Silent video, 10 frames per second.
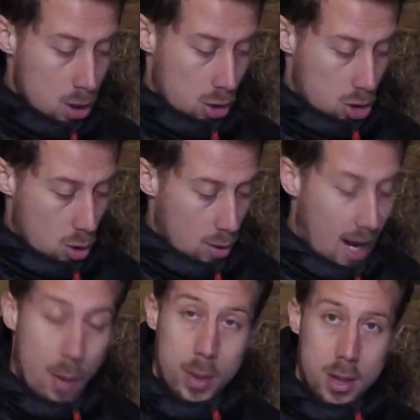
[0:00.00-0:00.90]
to do
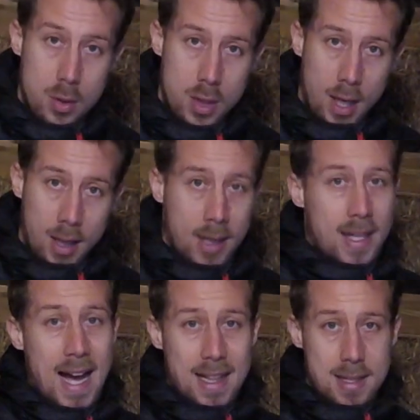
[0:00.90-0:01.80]
that, we're using
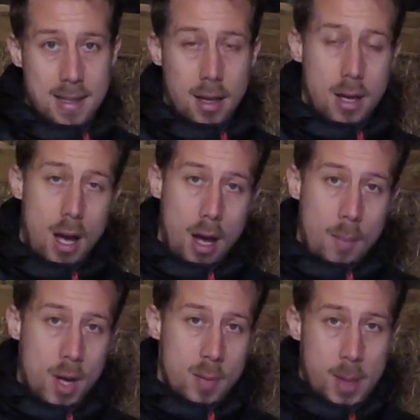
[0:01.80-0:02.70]
cat litter.
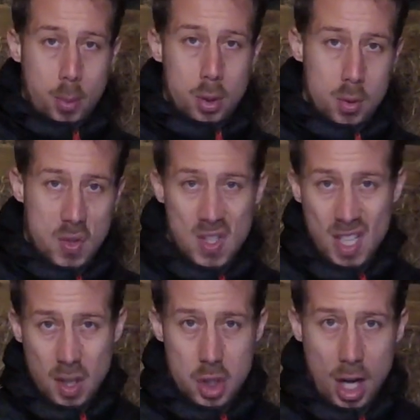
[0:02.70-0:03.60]
Um, other people use
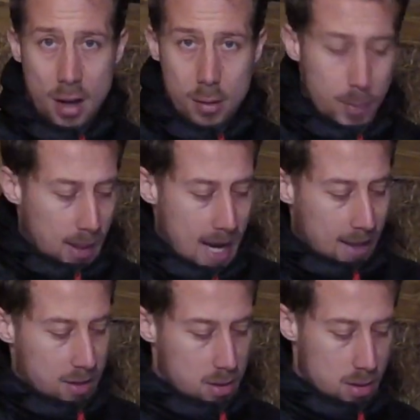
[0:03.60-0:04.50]
silica gel, but
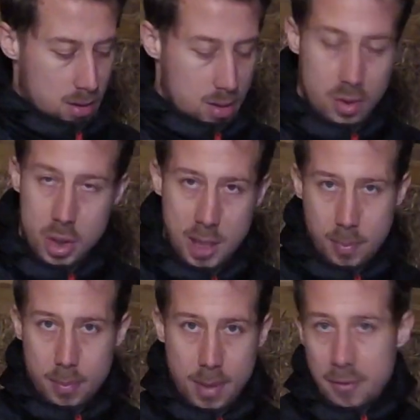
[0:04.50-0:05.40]
cat litter's cheap
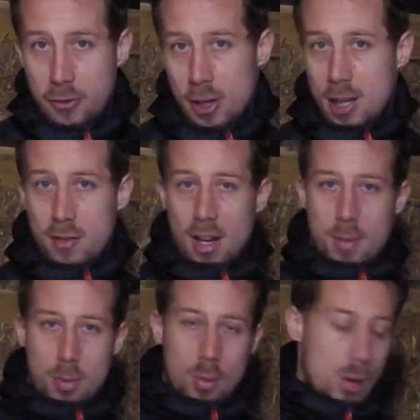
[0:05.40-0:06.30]
and freely
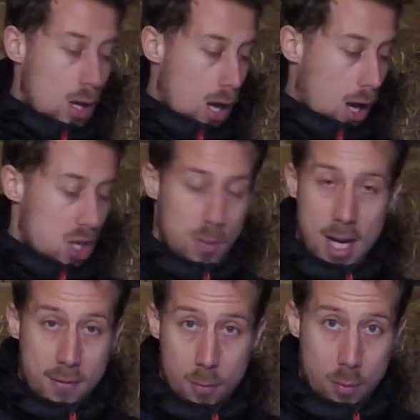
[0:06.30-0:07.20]
available, uh,
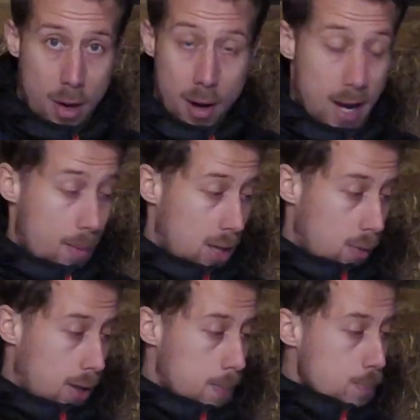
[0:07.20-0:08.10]
even where I am
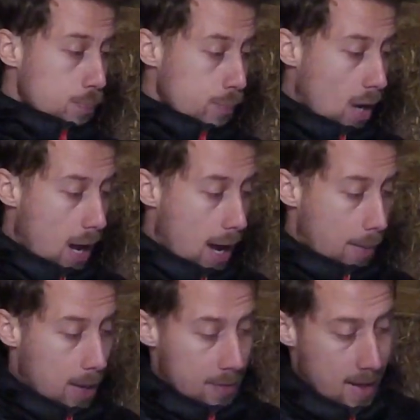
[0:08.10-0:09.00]
anyway.
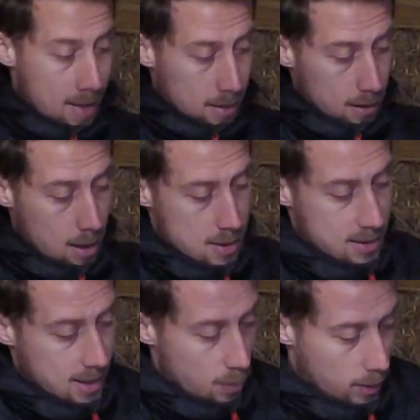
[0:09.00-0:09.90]
Um, and then
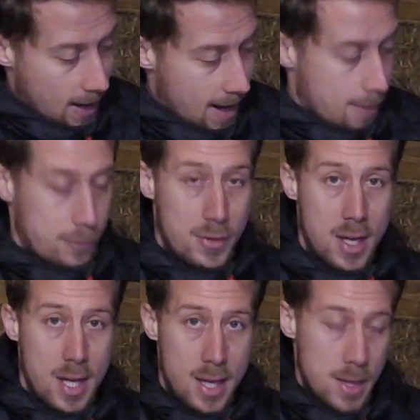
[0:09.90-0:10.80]
lastly, we have
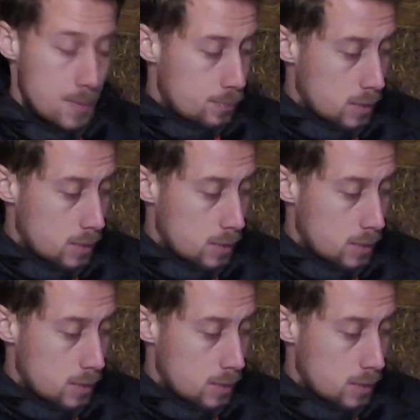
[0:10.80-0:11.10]
the